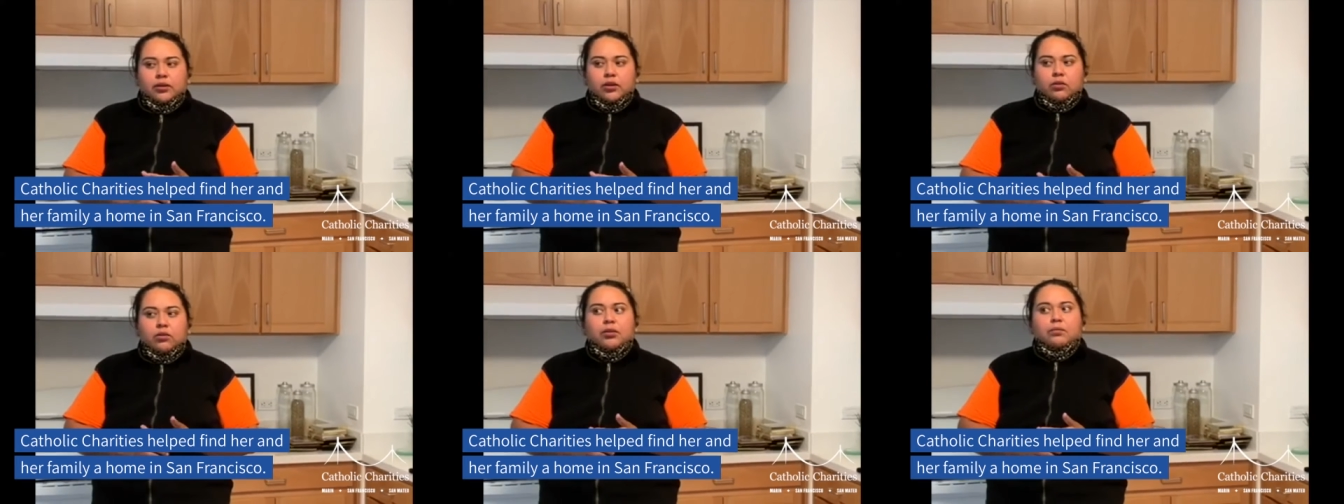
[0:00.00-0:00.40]

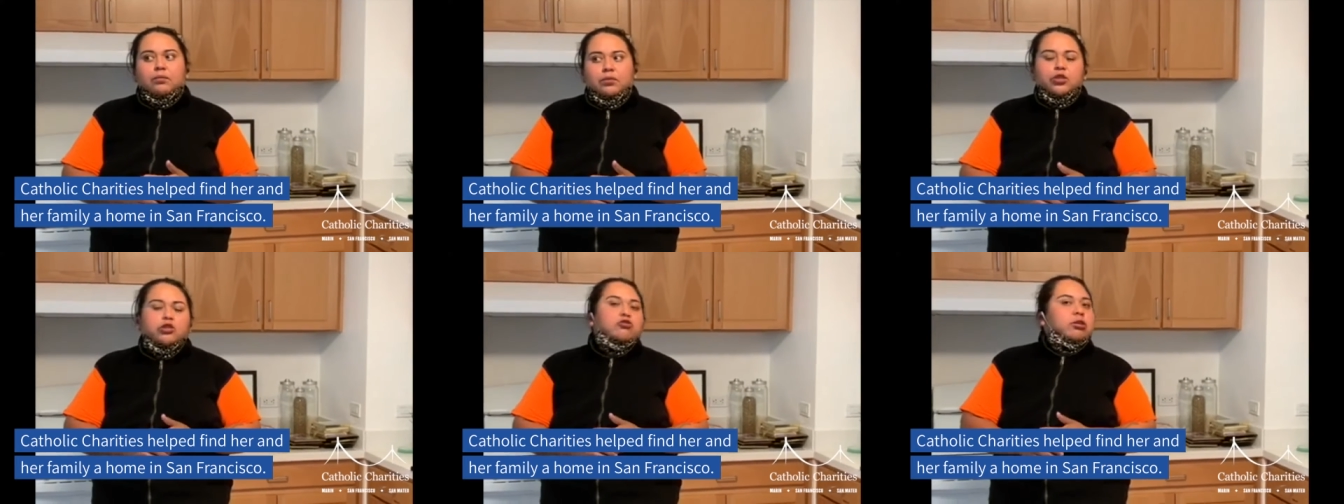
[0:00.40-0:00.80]
You know, there
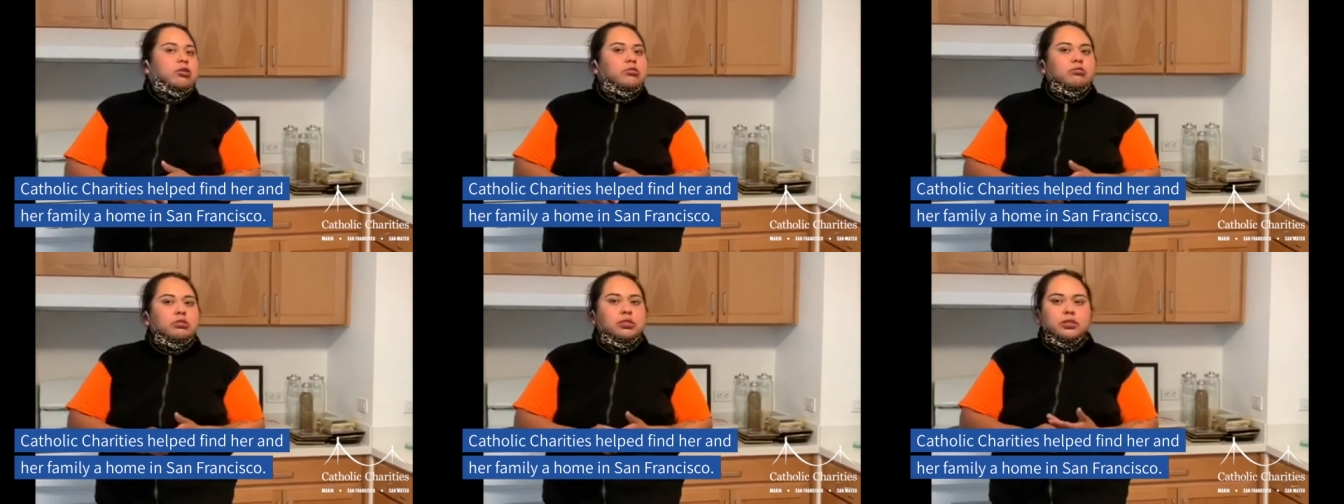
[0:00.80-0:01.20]
were
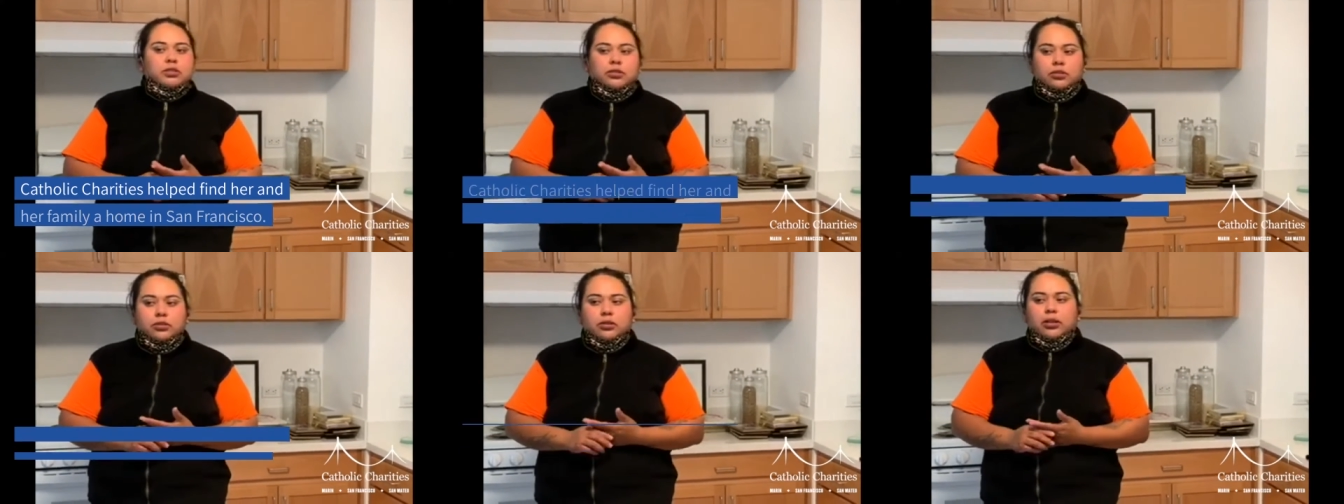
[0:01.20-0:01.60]

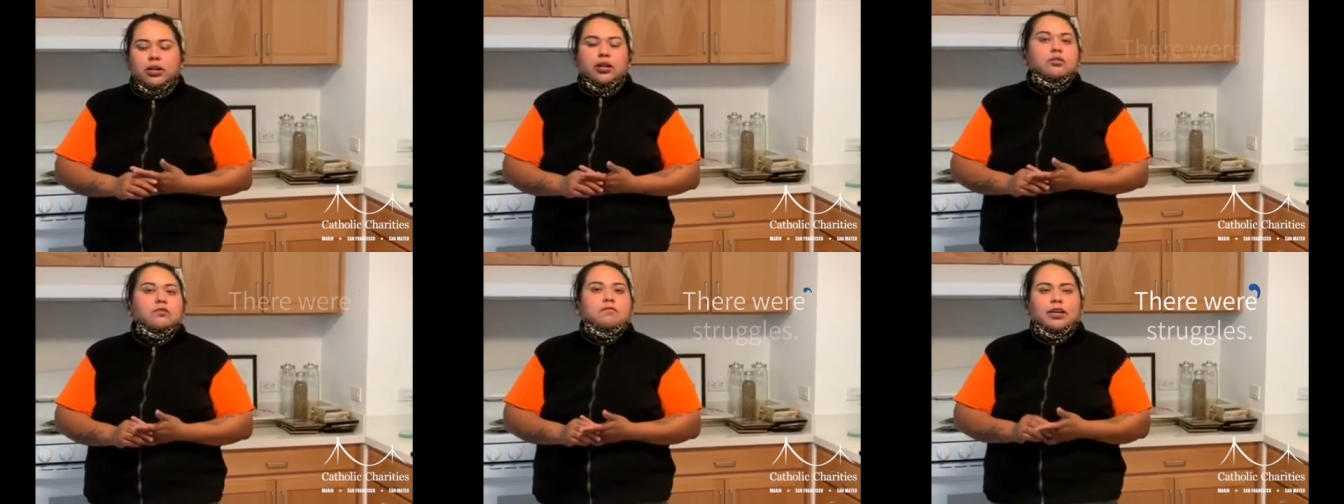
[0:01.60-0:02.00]
struggles, a
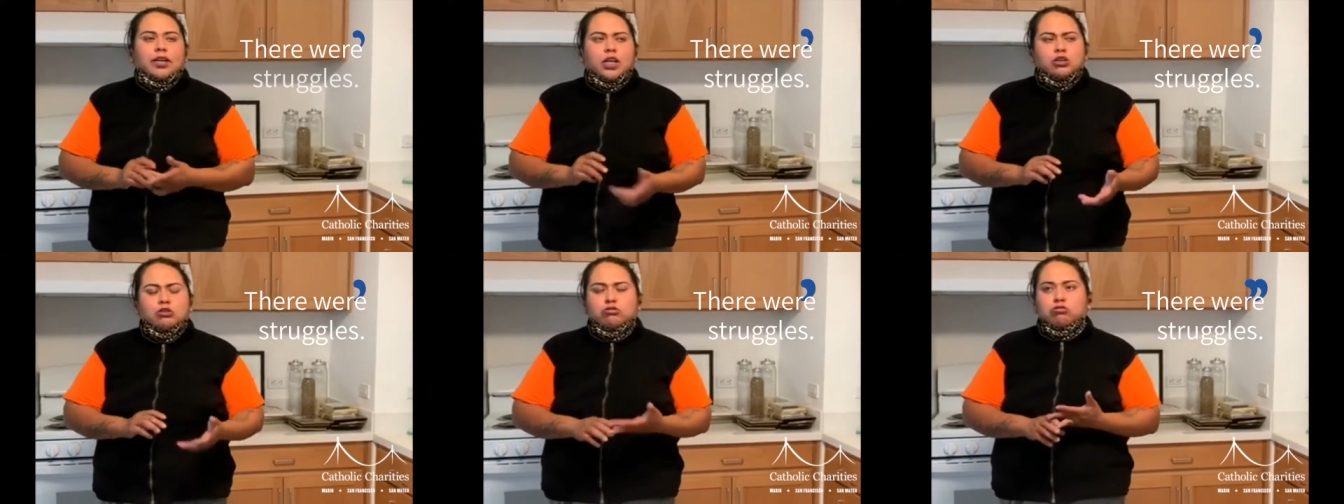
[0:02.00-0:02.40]
lot of
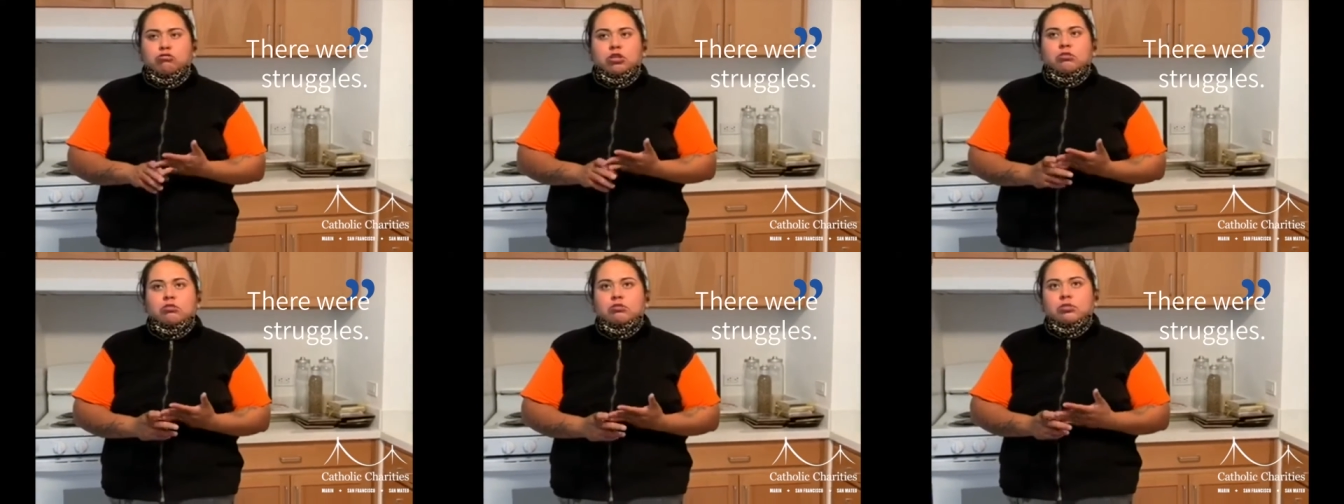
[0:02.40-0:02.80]
financial
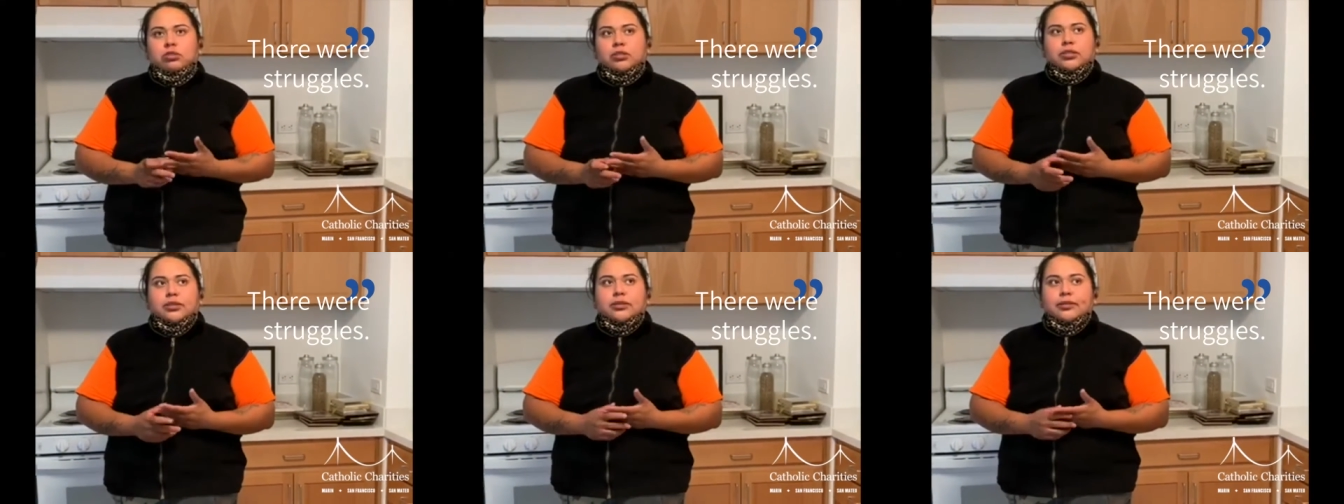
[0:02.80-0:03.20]

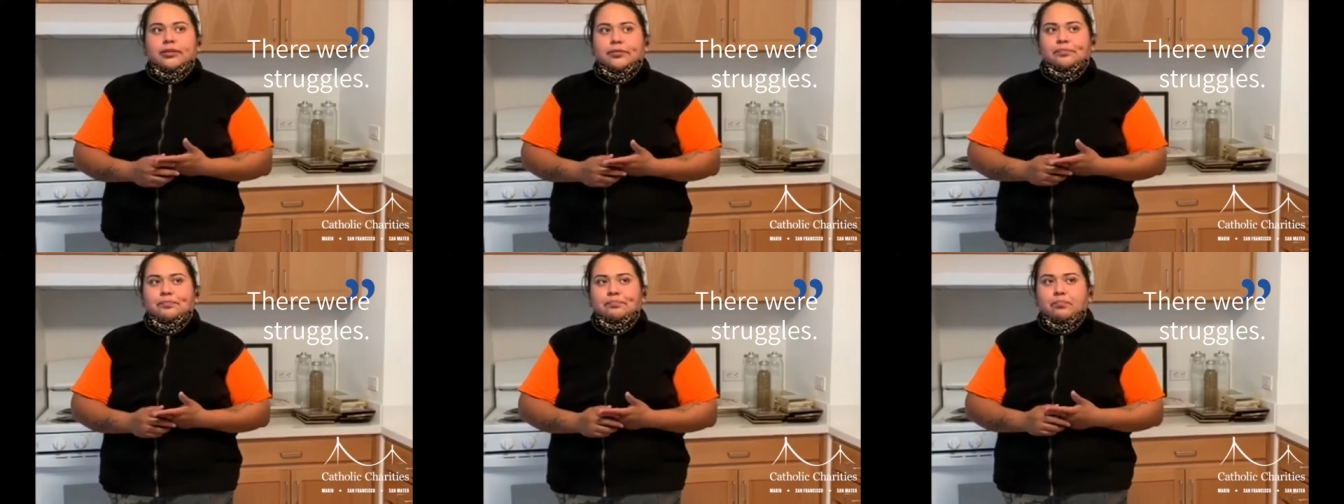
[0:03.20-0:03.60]
struggles,
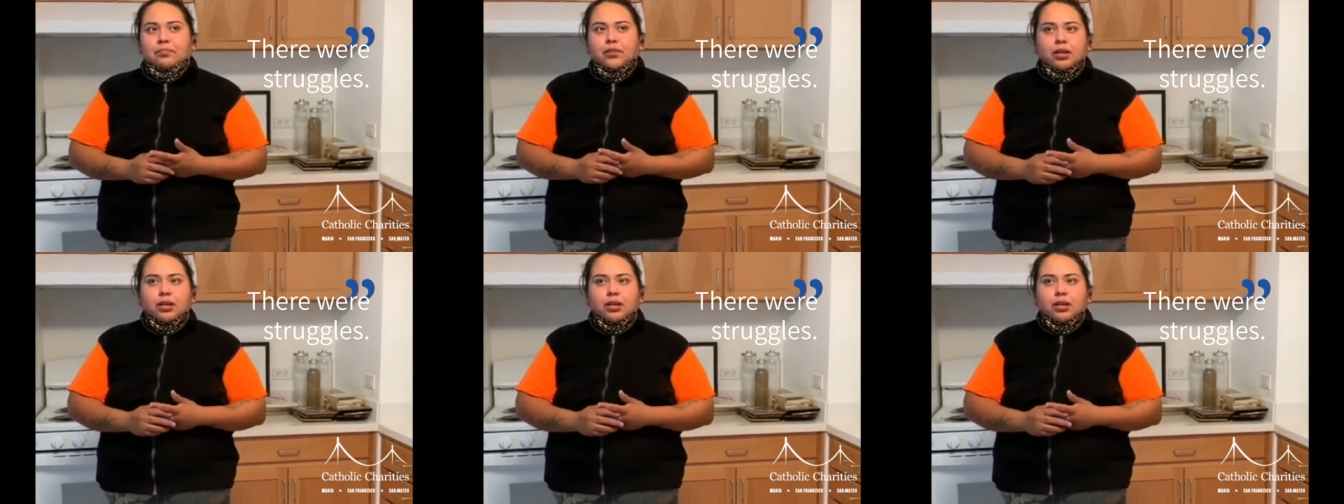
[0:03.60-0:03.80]
um,